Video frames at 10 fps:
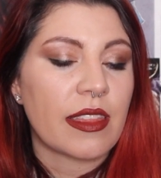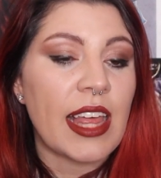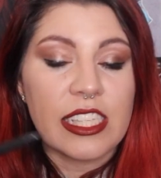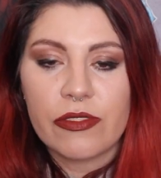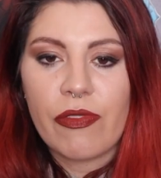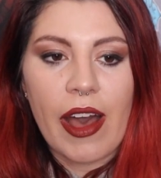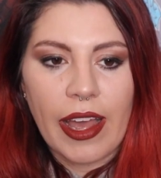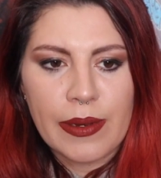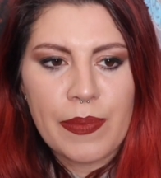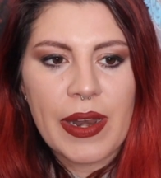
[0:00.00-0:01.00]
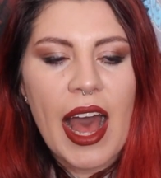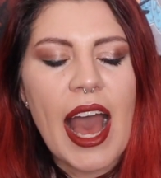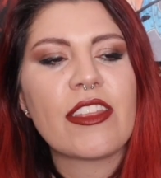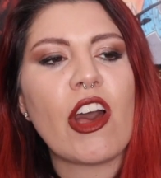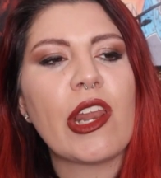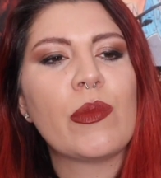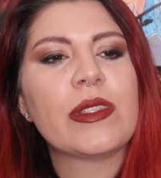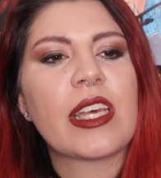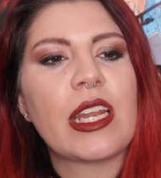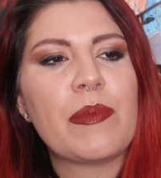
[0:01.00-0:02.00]
That's fine, but I thought it
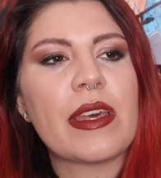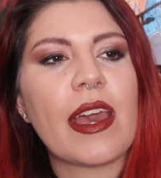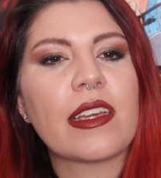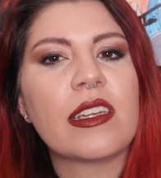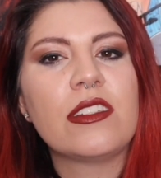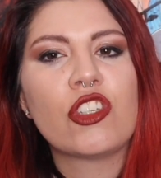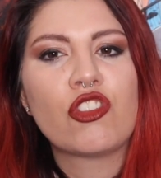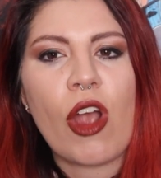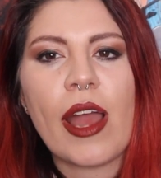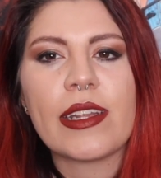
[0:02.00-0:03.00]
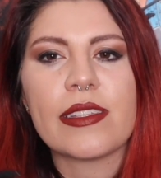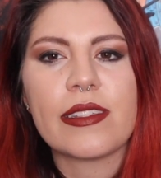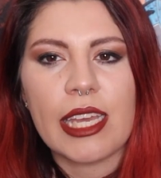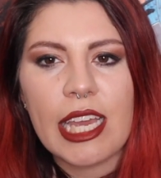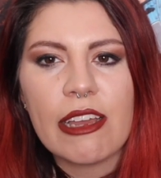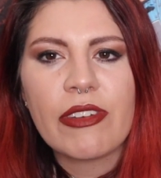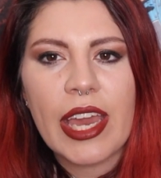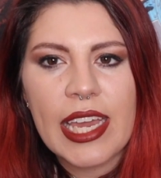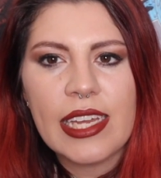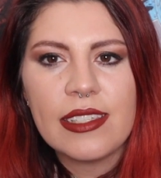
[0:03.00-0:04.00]
was going to be like to try to save
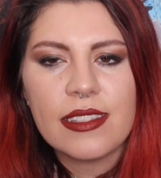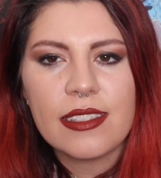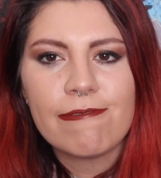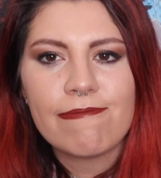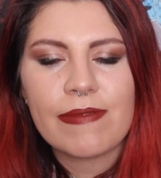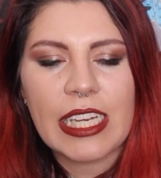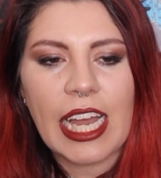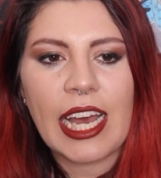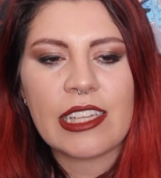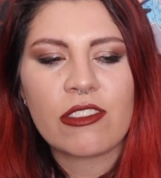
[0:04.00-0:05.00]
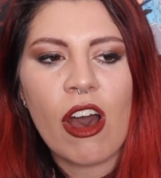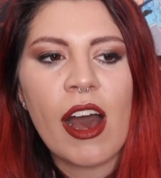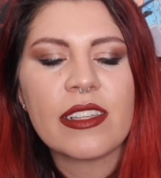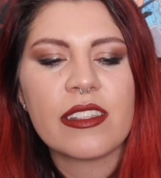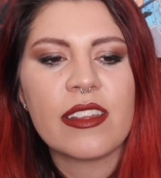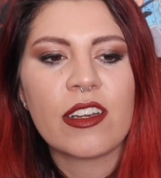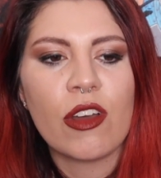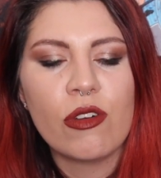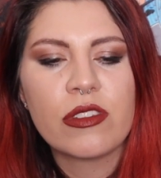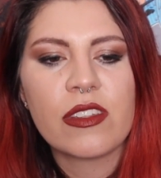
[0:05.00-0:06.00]
Kate. Like I thought the
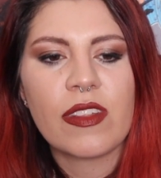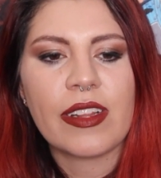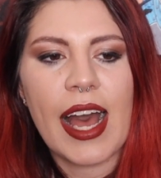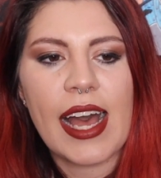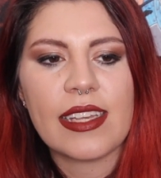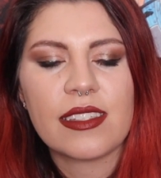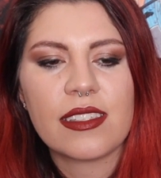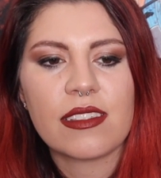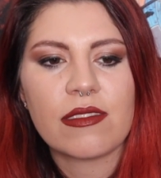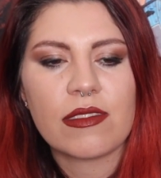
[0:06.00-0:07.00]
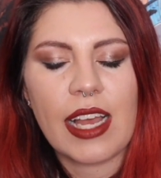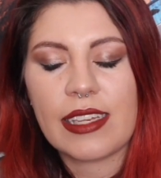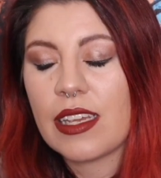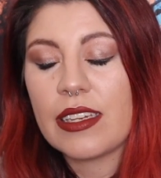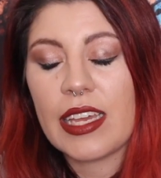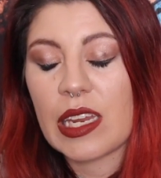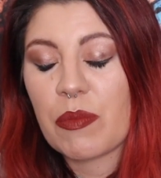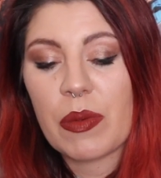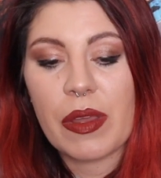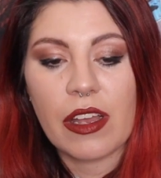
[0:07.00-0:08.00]
ghost of the last, I said nanny,
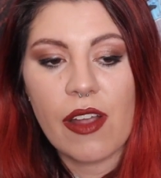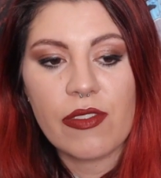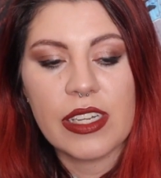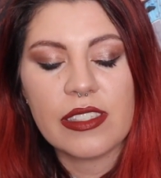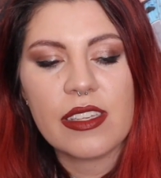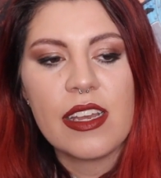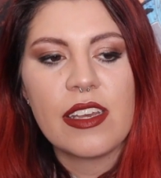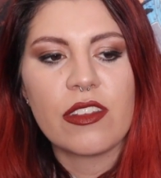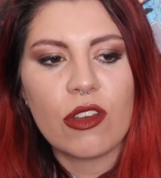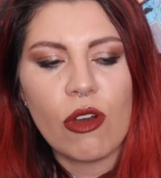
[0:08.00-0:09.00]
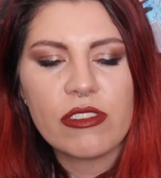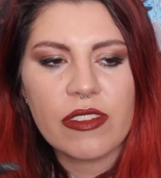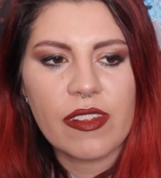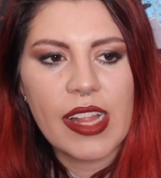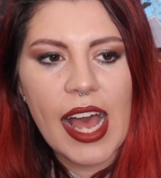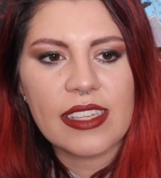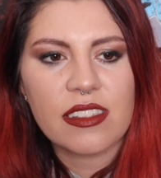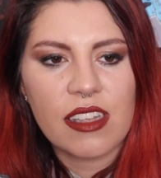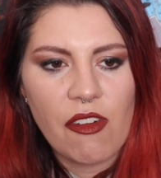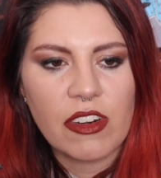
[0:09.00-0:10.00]
but I meant governess. The ghost of the
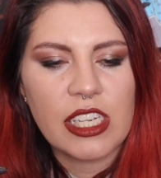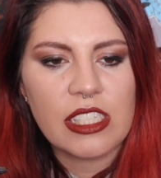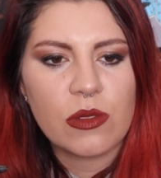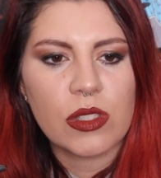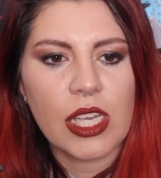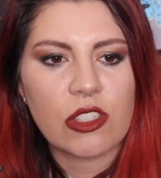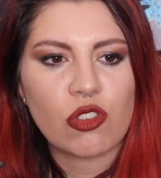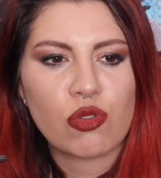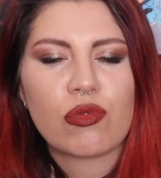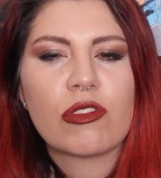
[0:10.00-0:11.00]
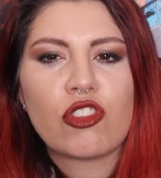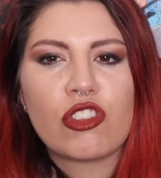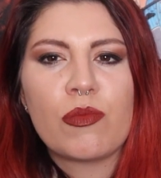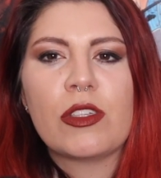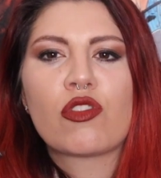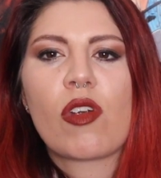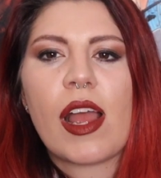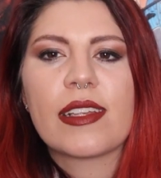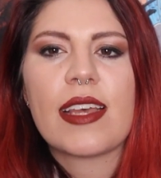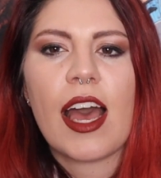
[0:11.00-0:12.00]
last governess was like, should be
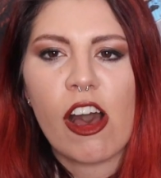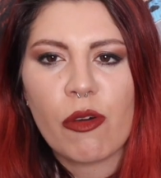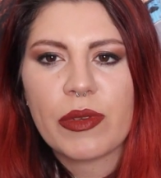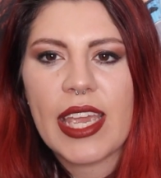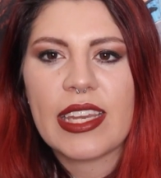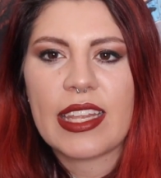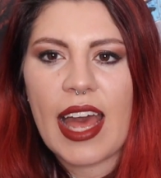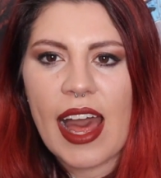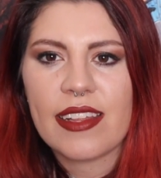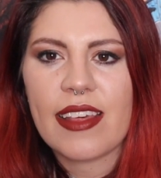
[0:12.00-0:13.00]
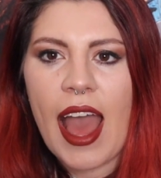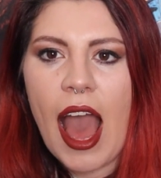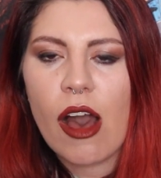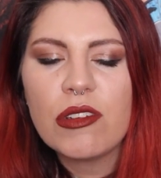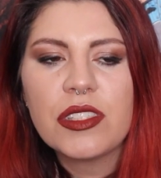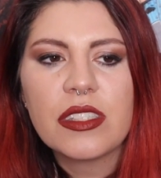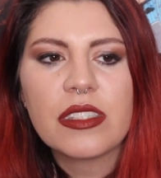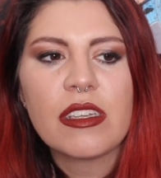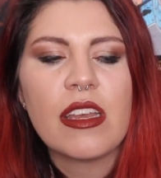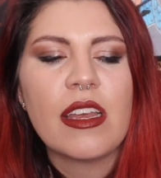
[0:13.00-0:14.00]
trying to help Kate get out of the
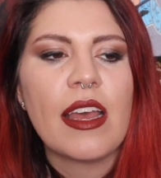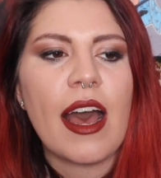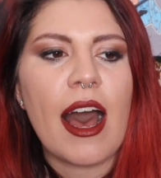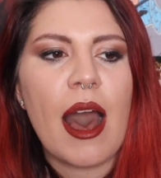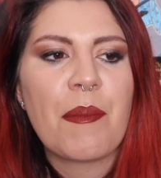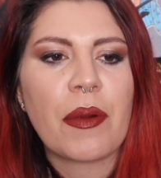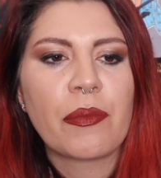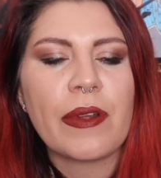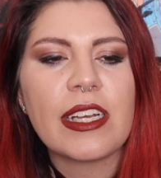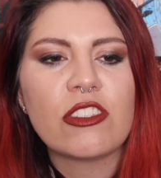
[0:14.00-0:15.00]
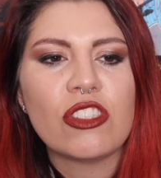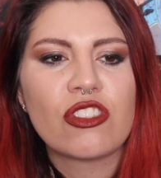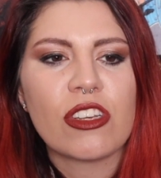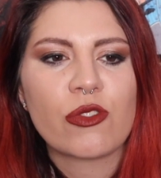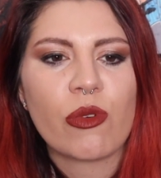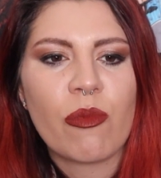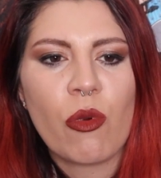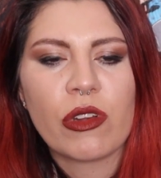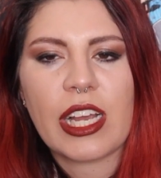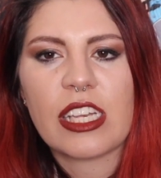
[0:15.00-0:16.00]
house. But really she's just sort of
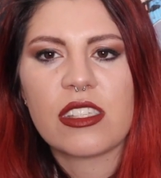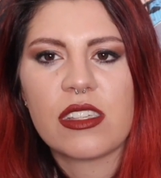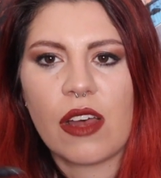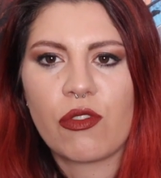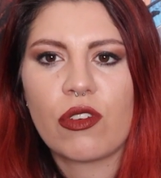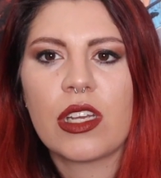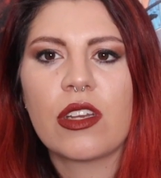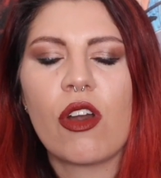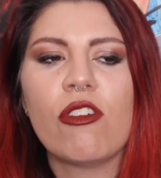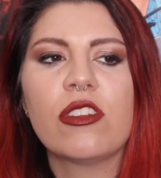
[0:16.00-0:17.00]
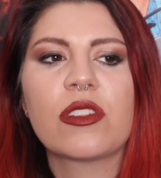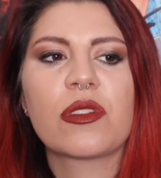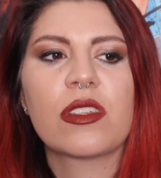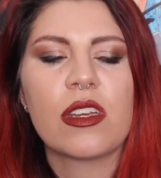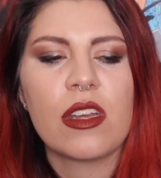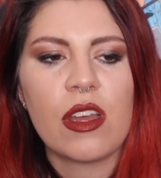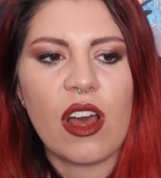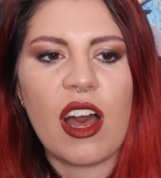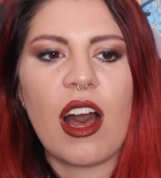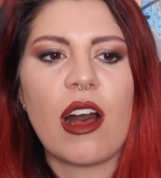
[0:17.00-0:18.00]
more like a suffering ghost
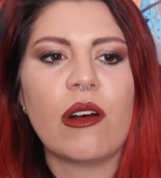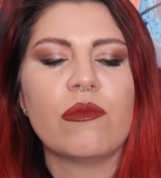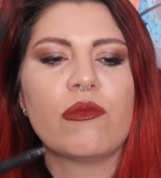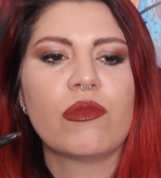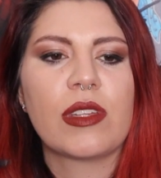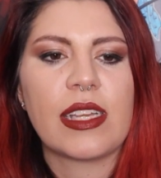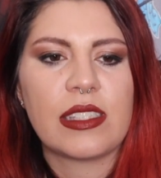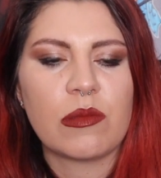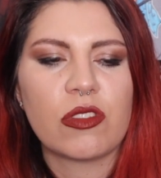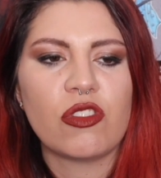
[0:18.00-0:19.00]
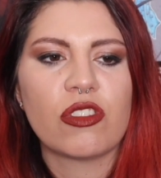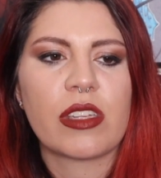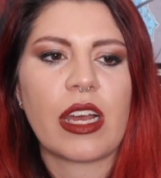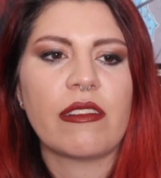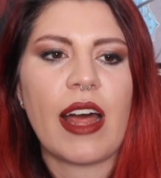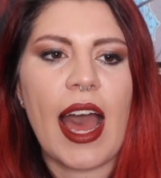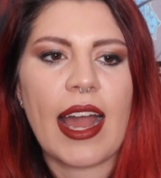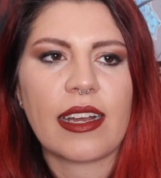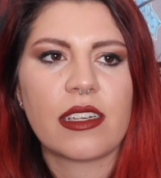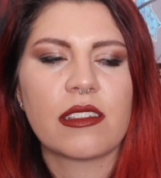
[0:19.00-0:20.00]
that seems to just like
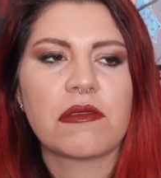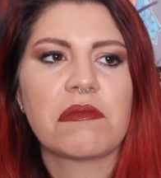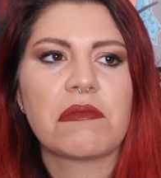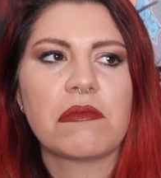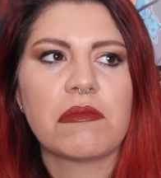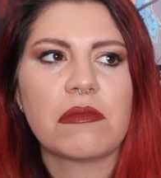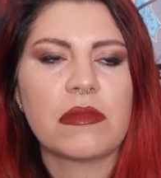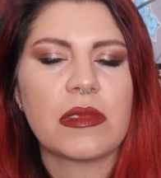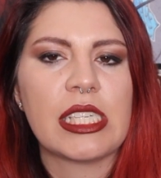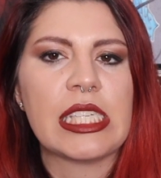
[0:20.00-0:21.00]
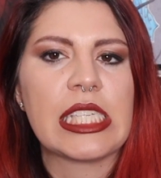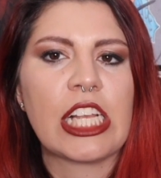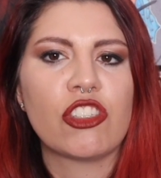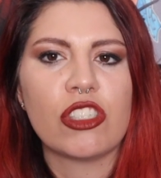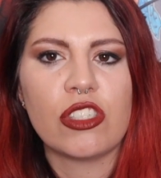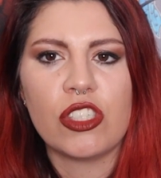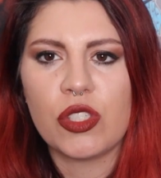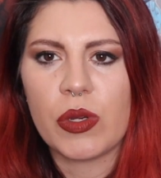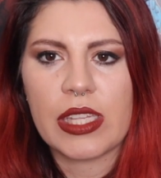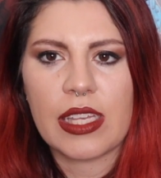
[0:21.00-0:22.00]
lack intention to
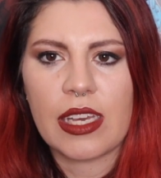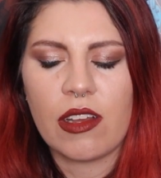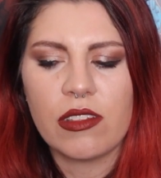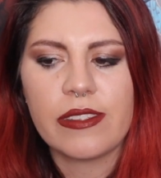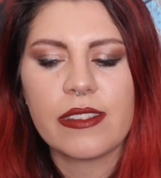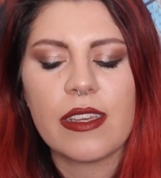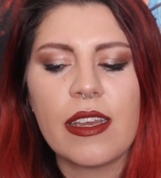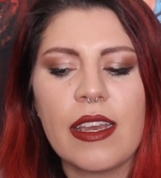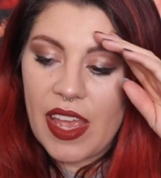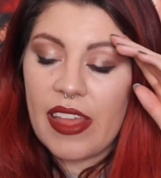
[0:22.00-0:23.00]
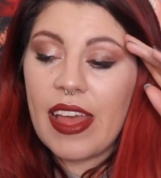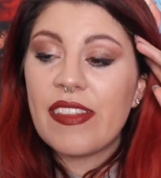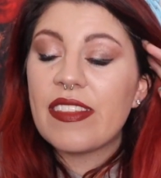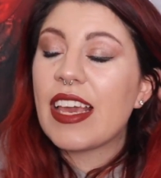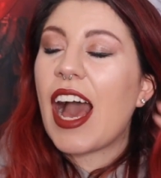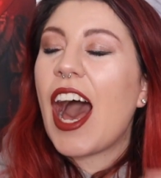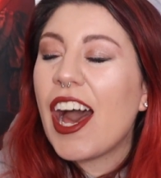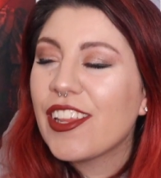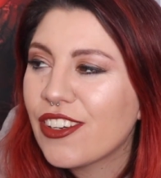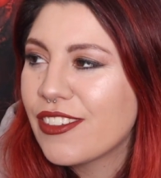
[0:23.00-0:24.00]
do anything else. And then the
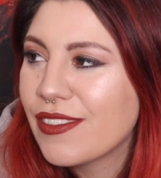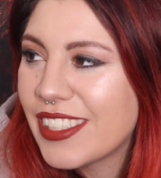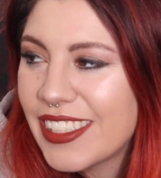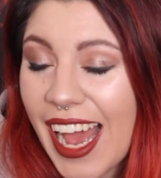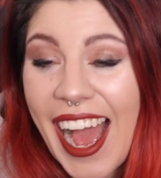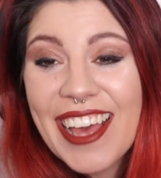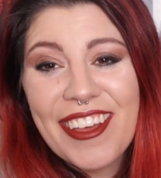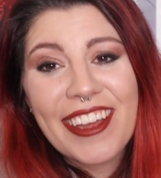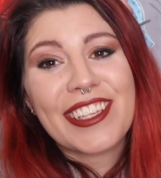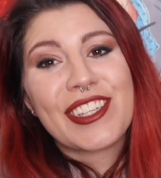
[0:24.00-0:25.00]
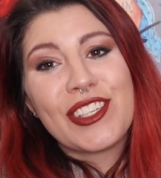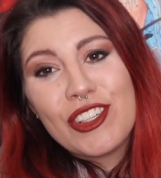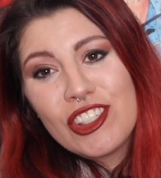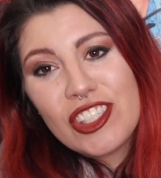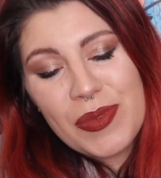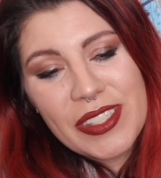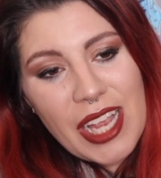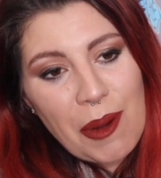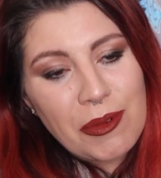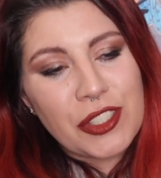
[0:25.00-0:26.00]
other, I thought, huge missed
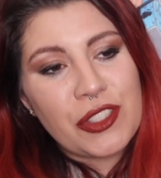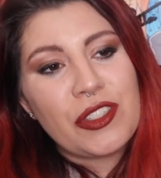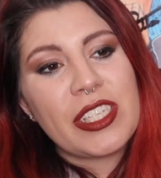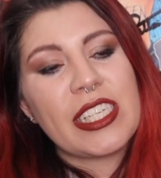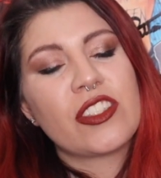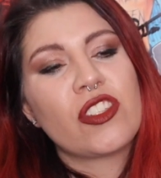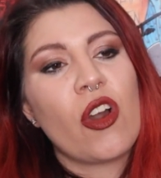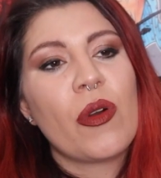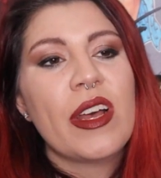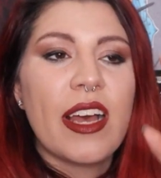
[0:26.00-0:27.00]
opportunity is so,